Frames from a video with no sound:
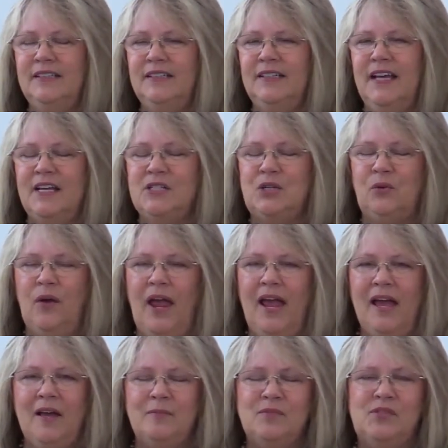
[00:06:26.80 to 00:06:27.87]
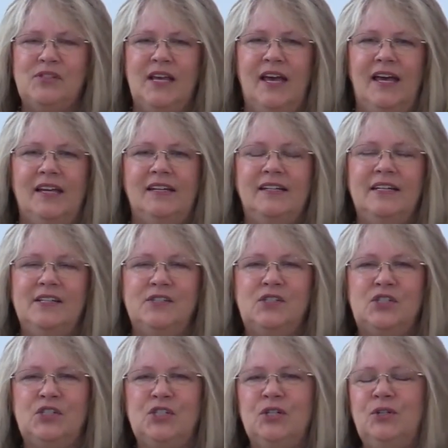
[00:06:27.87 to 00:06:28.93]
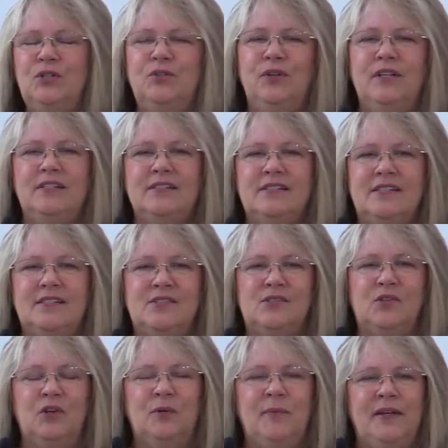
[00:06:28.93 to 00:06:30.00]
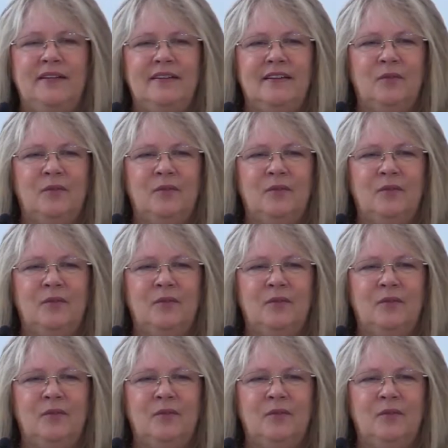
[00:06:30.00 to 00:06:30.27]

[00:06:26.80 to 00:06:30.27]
as Graham said in his children's sermon,